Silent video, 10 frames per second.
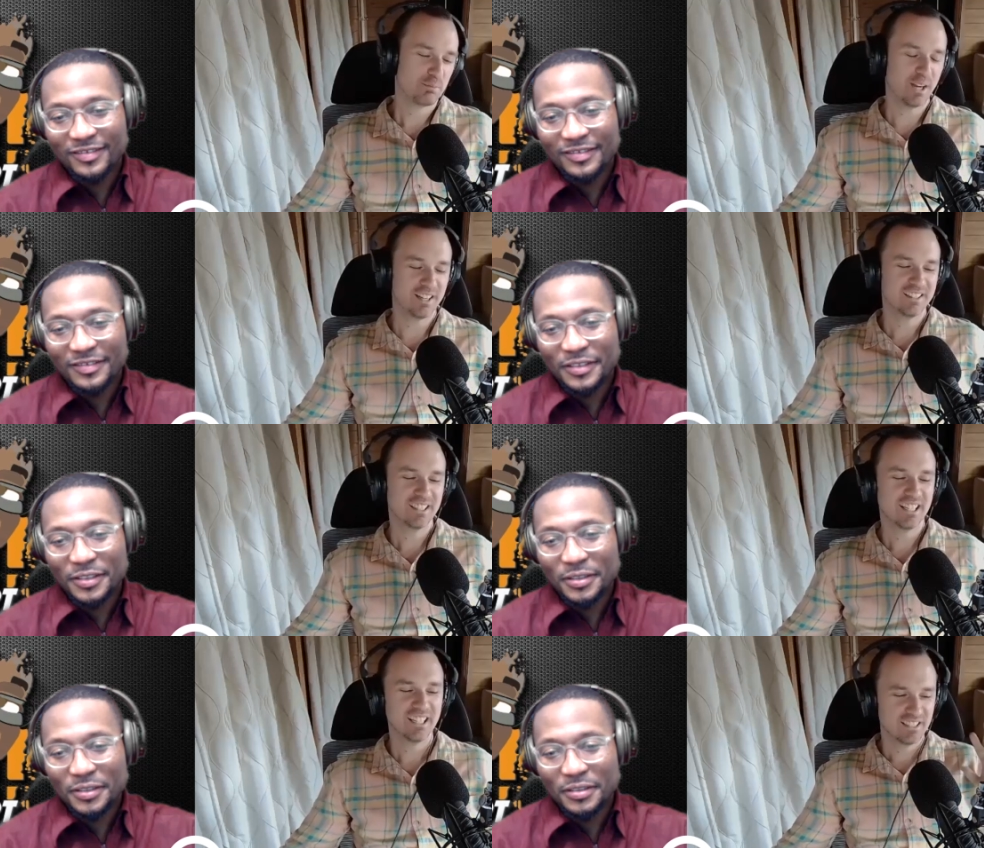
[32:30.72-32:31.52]
Speaker 1: but
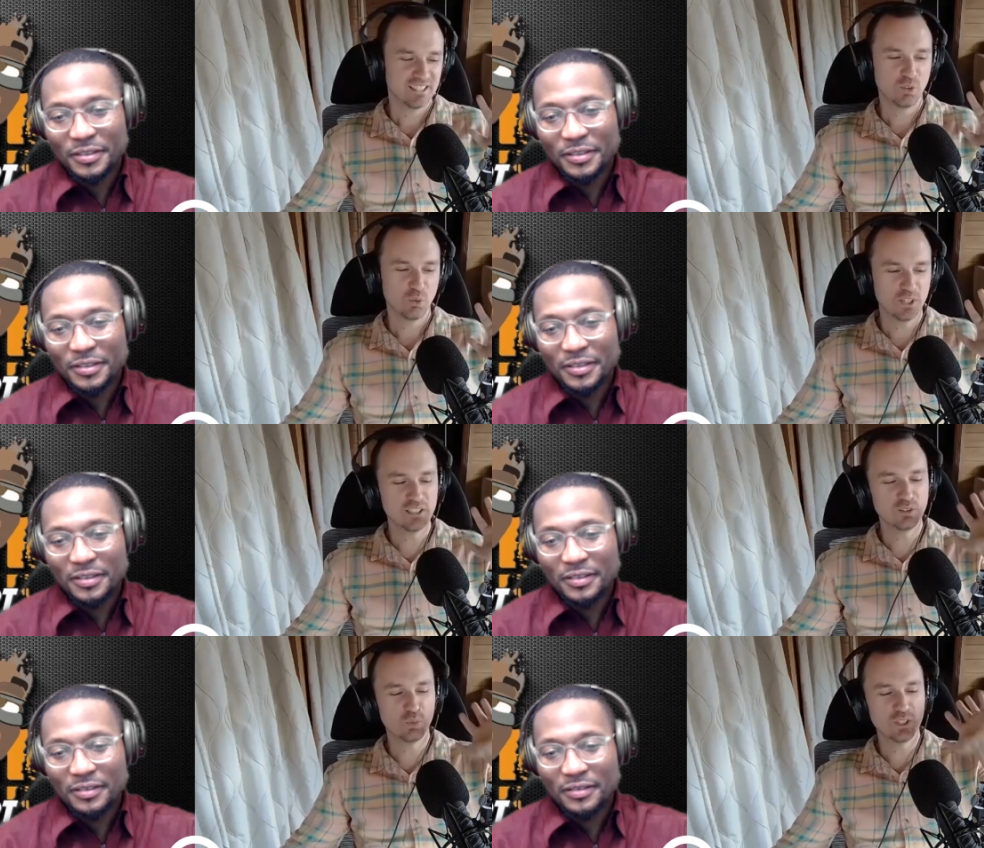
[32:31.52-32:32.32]

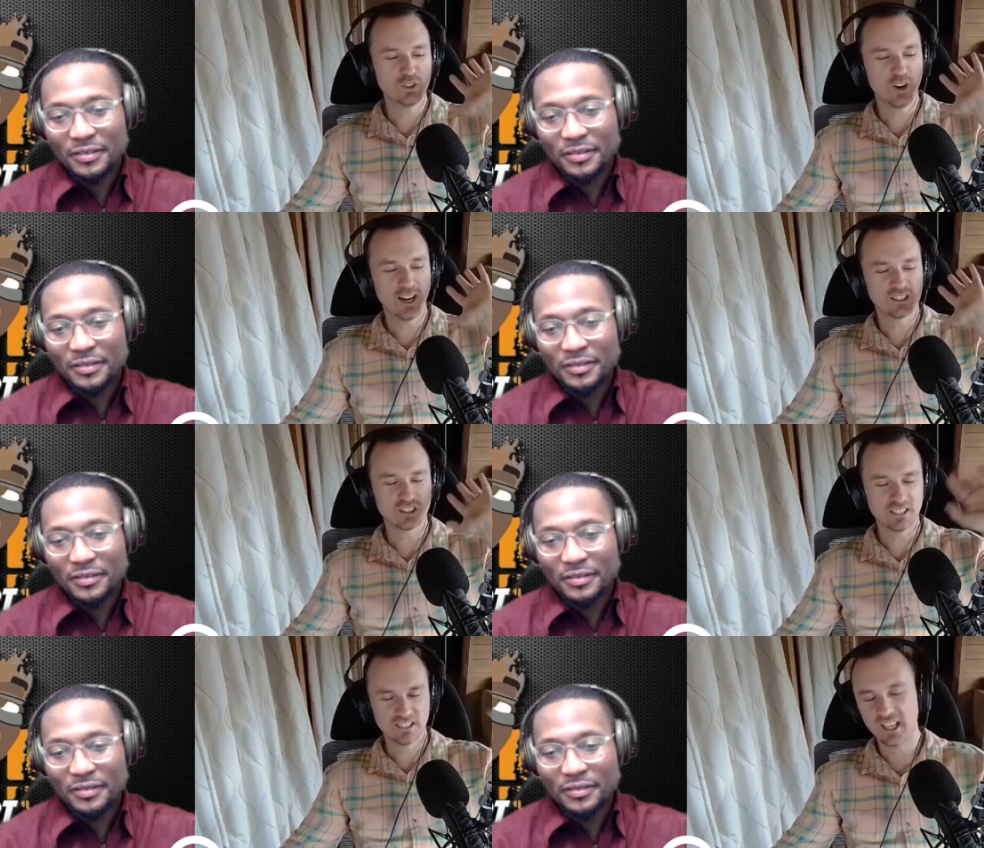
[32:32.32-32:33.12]
when when you're
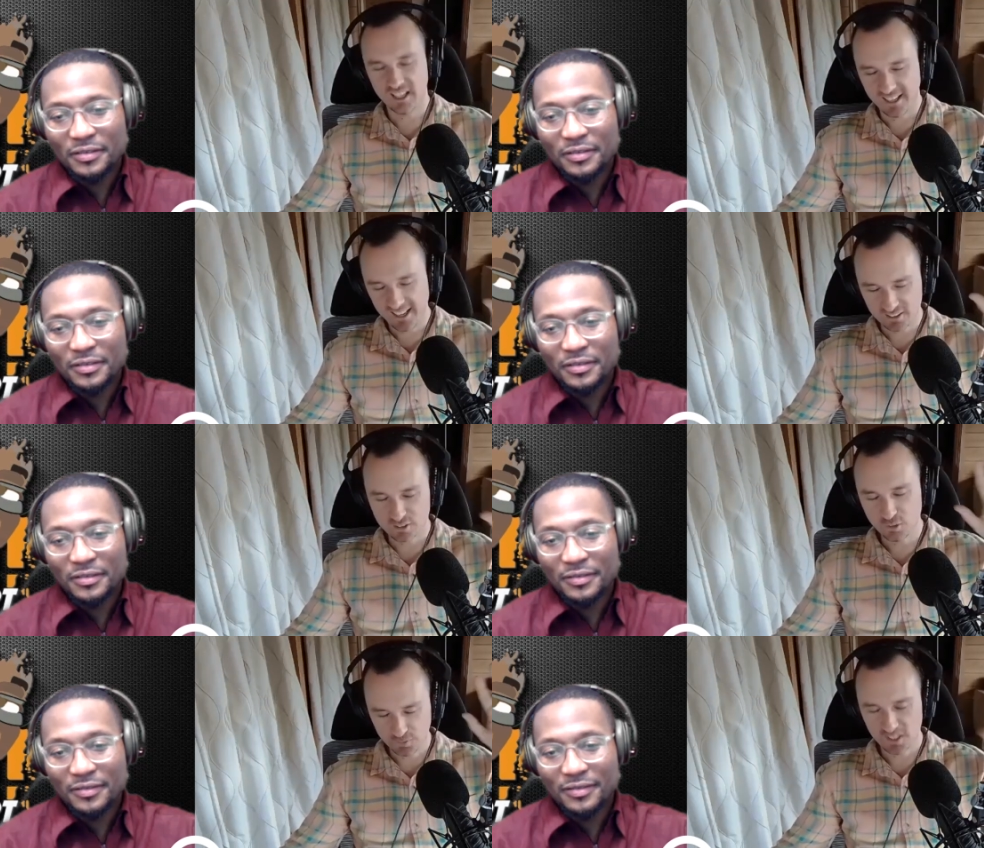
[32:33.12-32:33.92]
actually there at
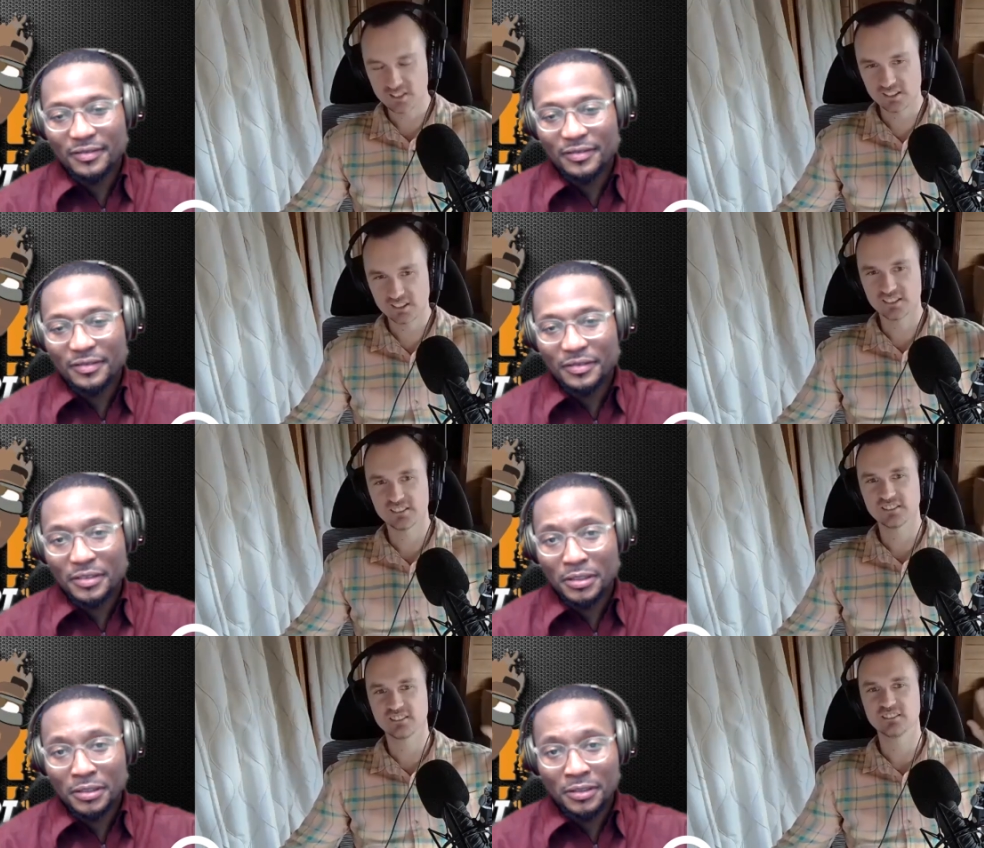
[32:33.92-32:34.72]
an event,
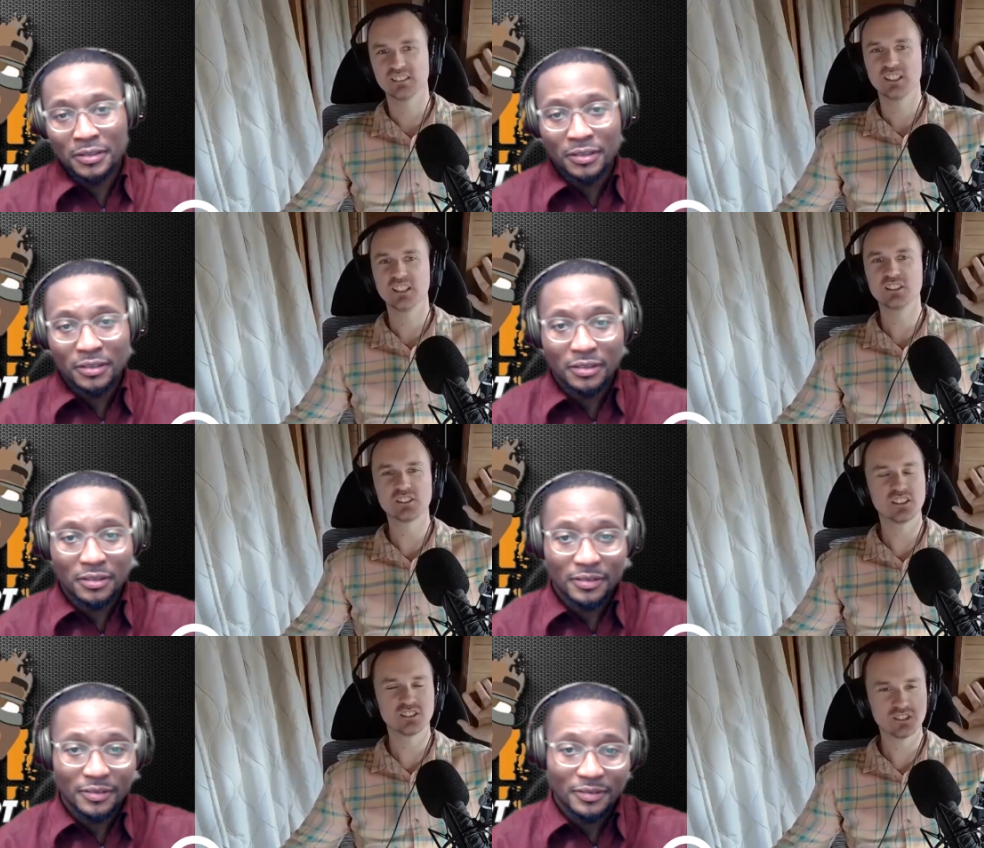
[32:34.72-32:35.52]
uh-huh. is
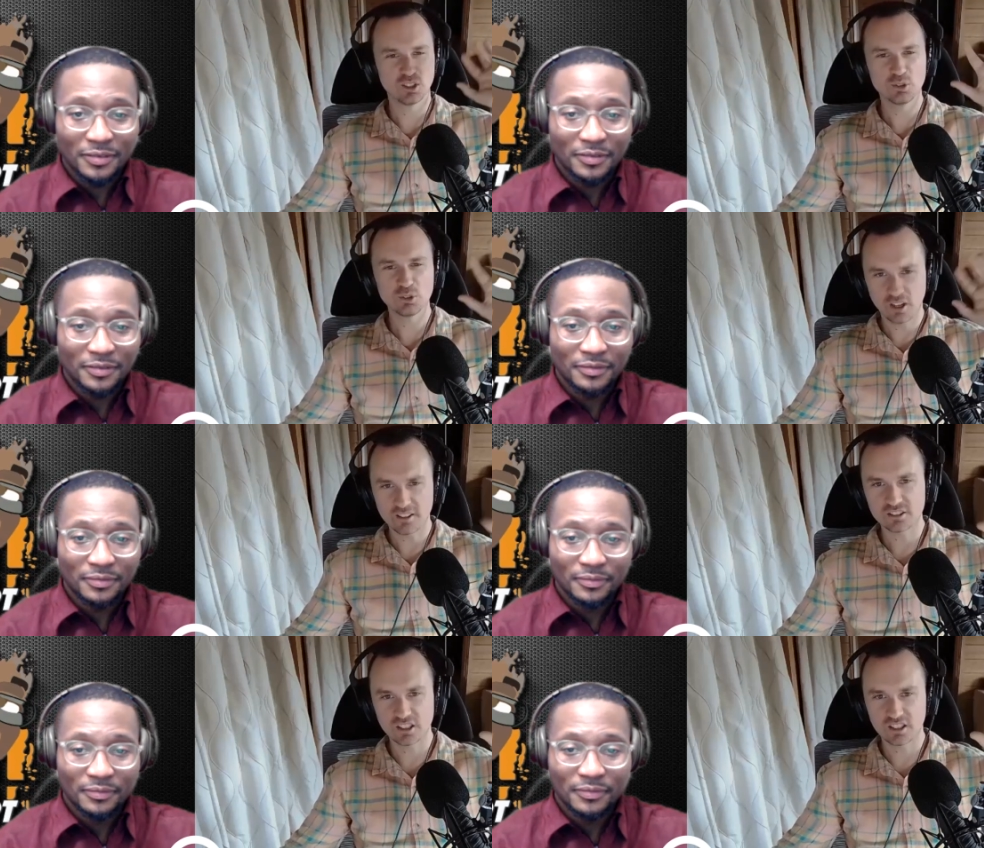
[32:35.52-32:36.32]
it still
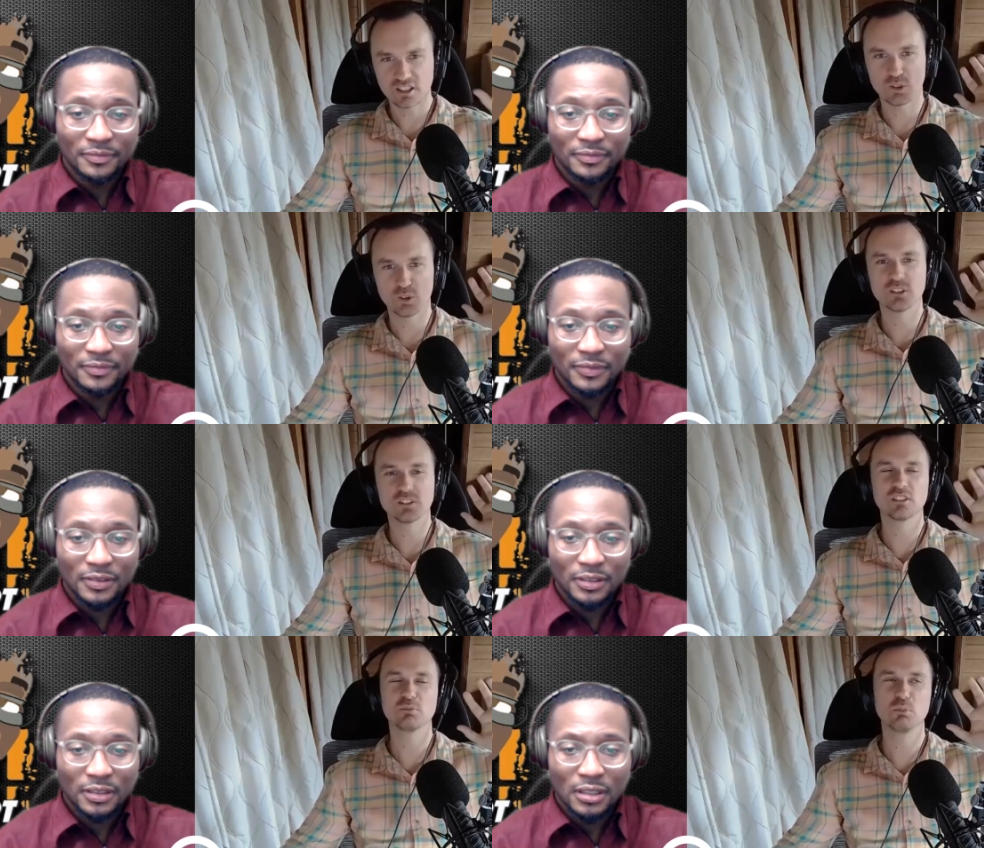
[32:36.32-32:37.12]
toxic or is
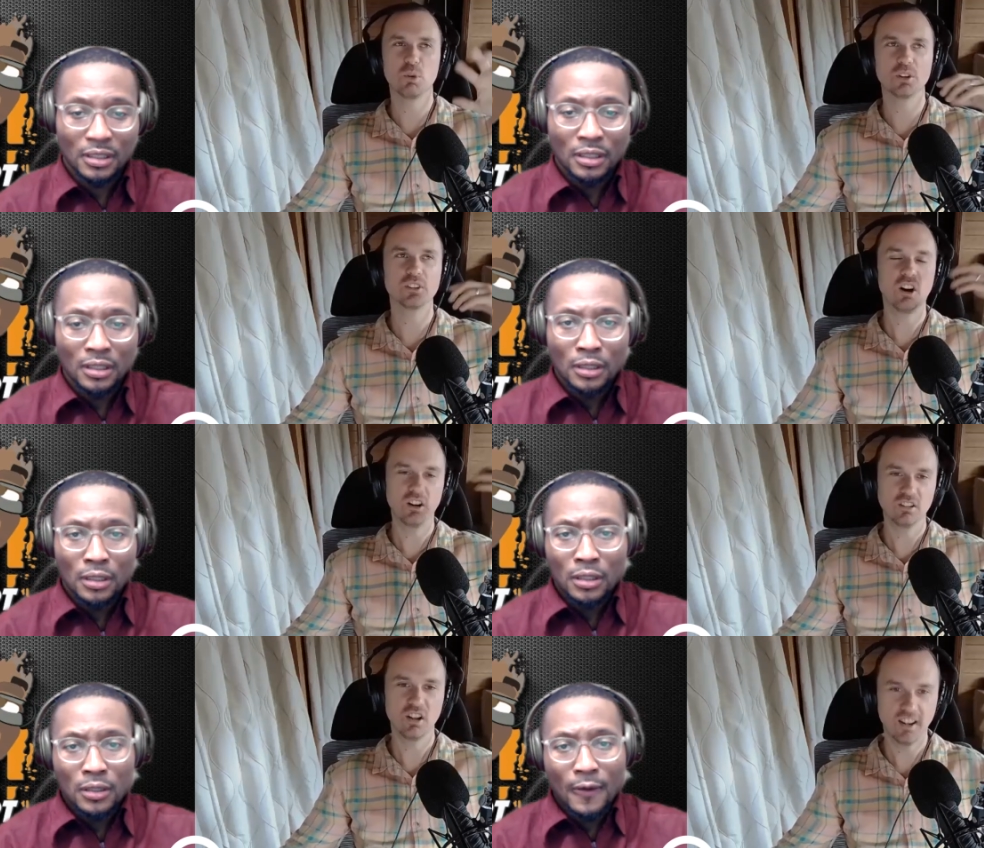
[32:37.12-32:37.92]
it more the
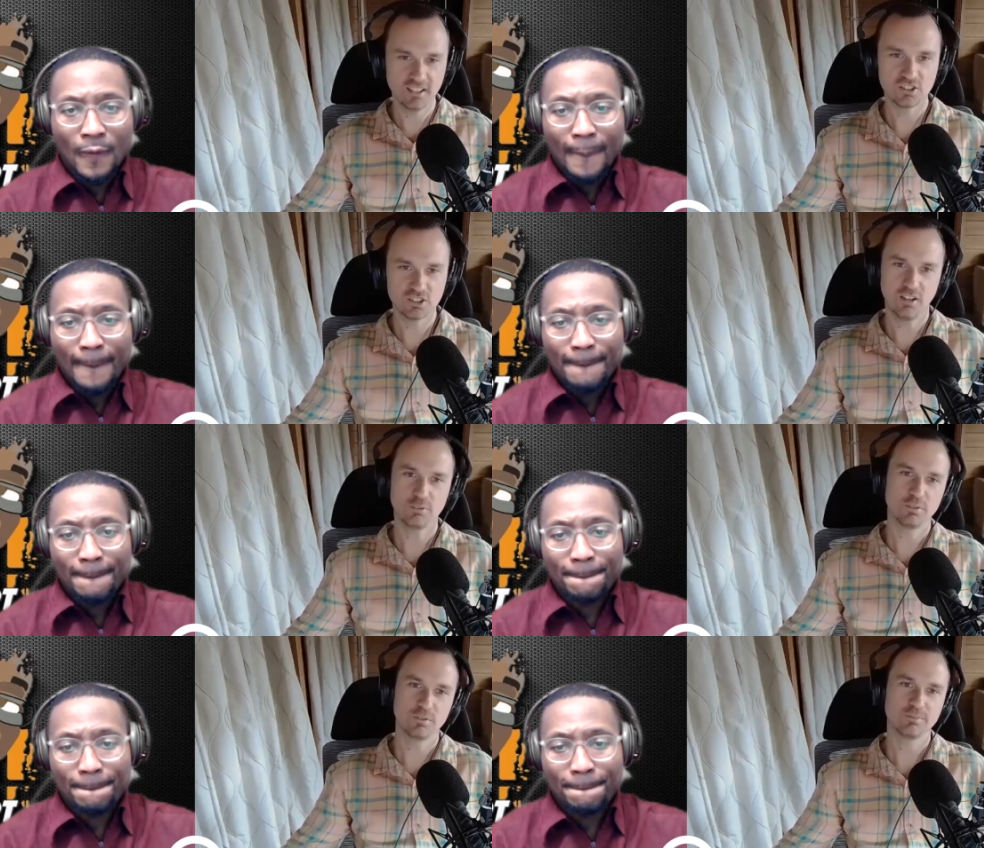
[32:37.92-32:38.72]
online stuff?